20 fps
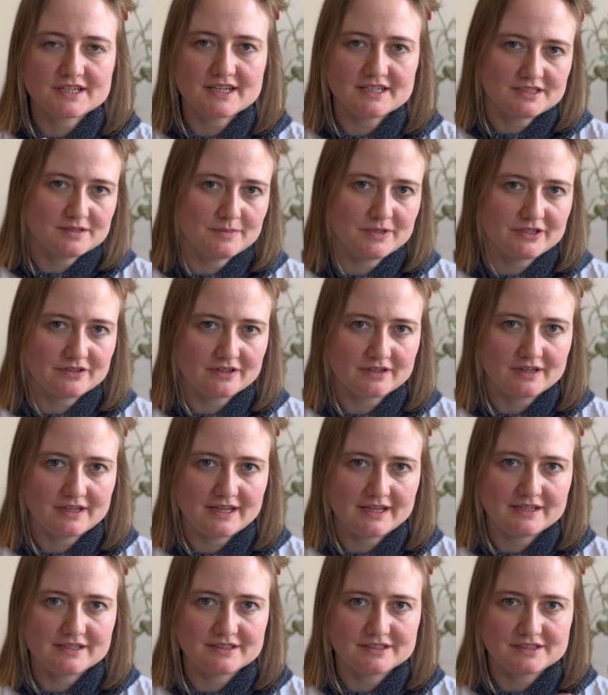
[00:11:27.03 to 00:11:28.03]
asymmetrical
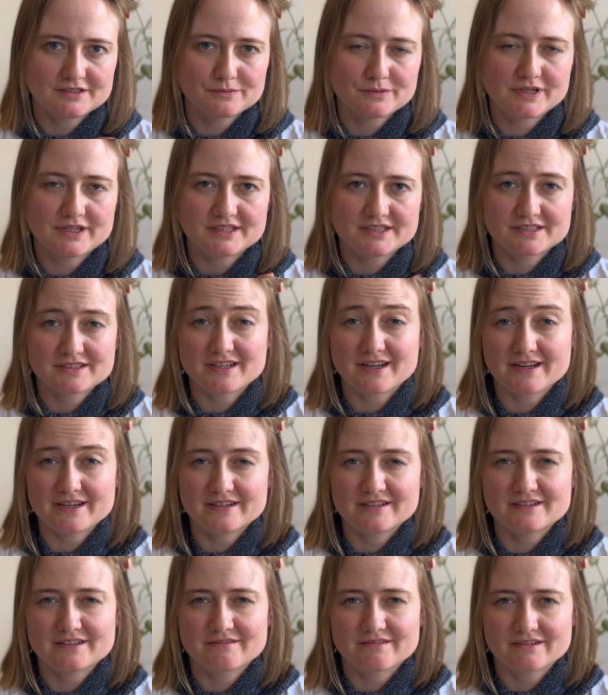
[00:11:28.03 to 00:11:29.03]
ends when it's
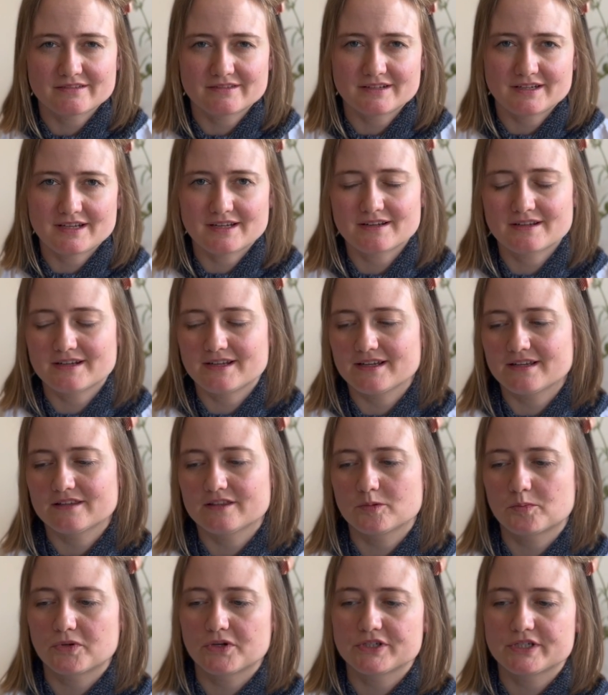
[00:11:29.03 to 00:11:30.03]
tied around the neck, like in
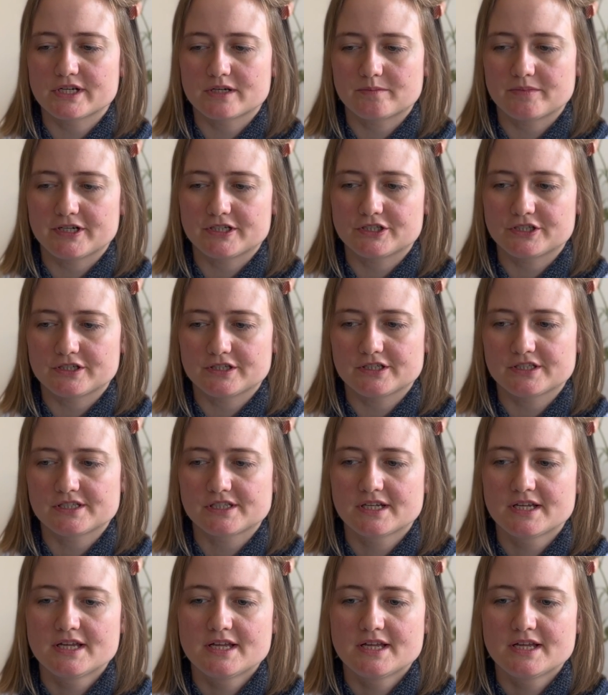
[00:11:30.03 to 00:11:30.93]
the project pictures.